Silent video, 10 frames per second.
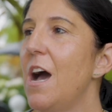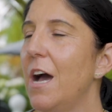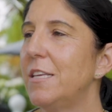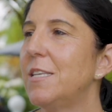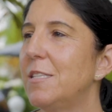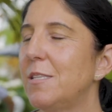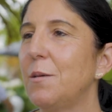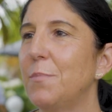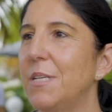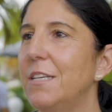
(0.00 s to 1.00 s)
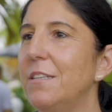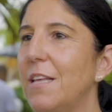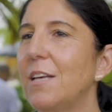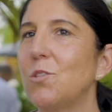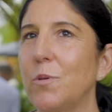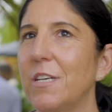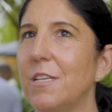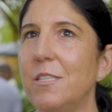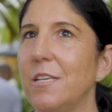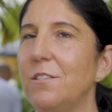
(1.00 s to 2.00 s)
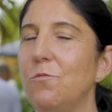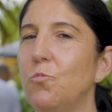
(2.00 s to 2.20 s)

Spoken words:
I said to somebody last week, I said,